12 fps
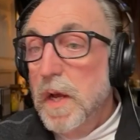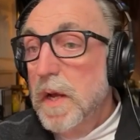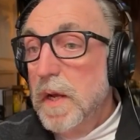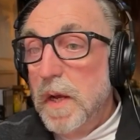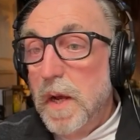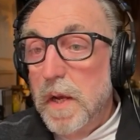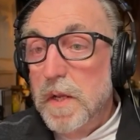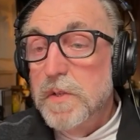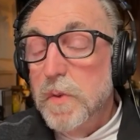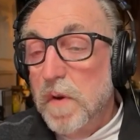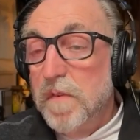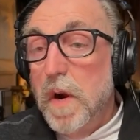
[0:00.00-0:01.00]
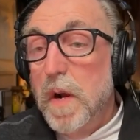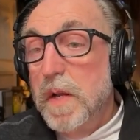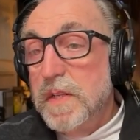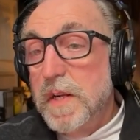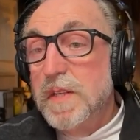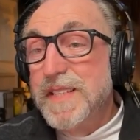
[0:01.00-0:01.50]
It's sort of
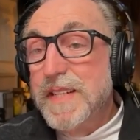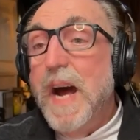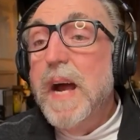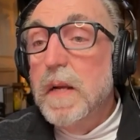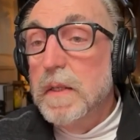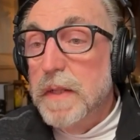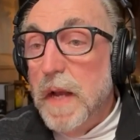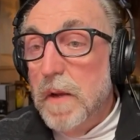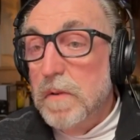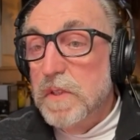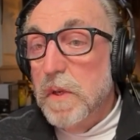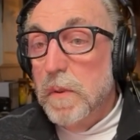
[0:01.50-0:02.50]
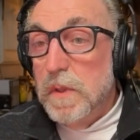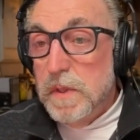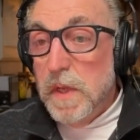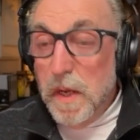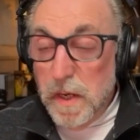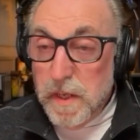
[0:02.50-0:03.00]
our style now. So
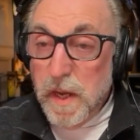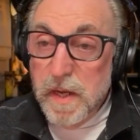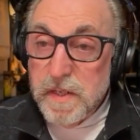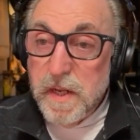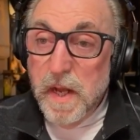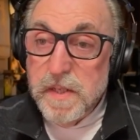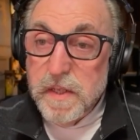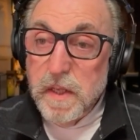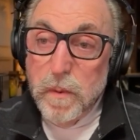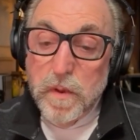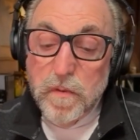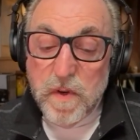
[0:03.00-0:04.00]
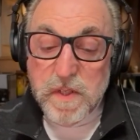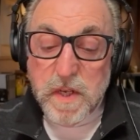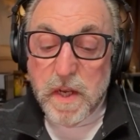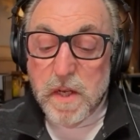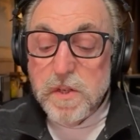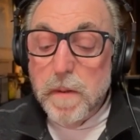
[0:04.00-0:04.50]
it ties nicely with Rustic
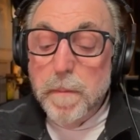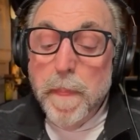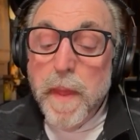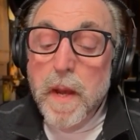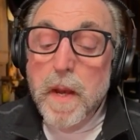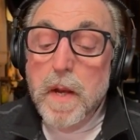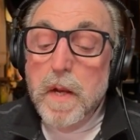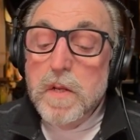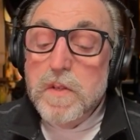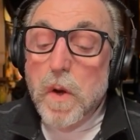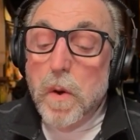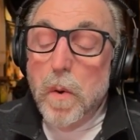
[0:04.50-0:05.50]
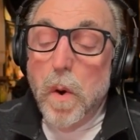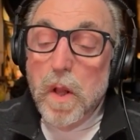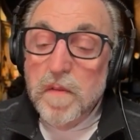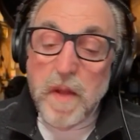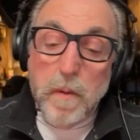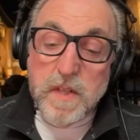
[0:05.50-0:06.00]
Kitchen. So all of
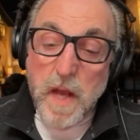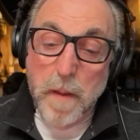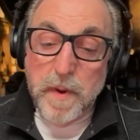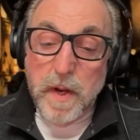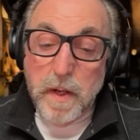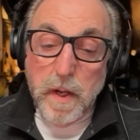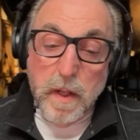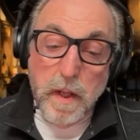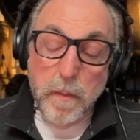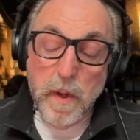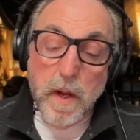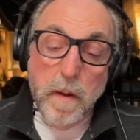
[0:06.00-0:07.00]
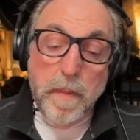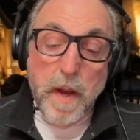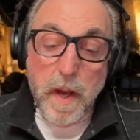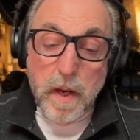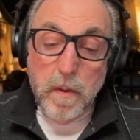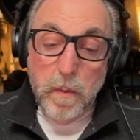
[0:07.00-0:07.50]
that was happening in LA. We come
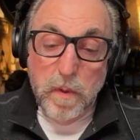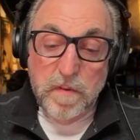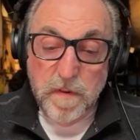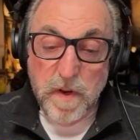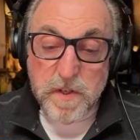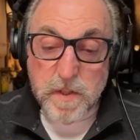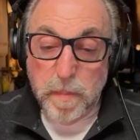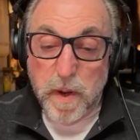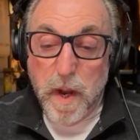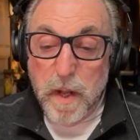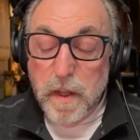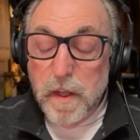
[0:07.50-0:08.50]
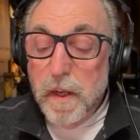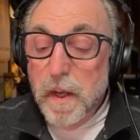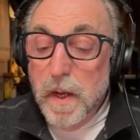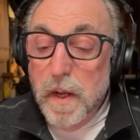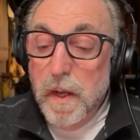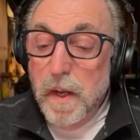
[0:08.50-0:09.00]
back, we finish the pilot,
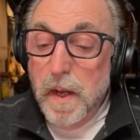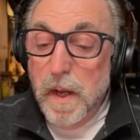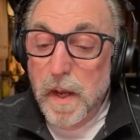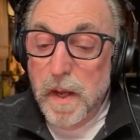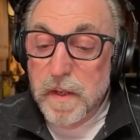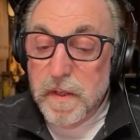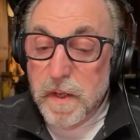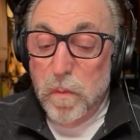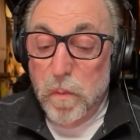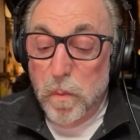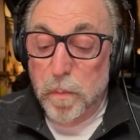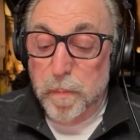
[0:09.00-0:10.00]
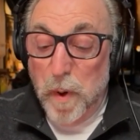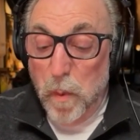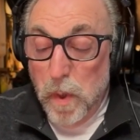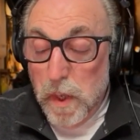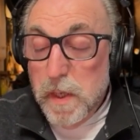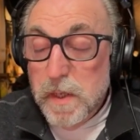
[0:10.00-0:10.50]
and but
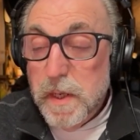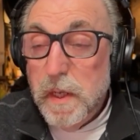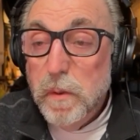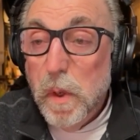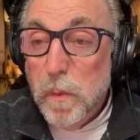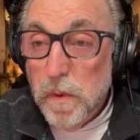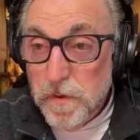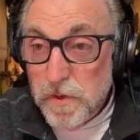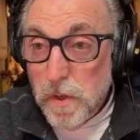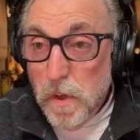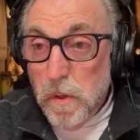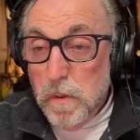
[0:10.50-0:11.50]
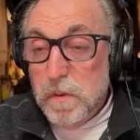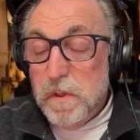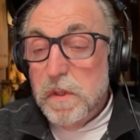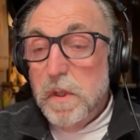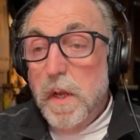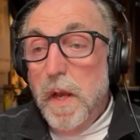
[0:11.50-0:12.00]
we're continuing with shows.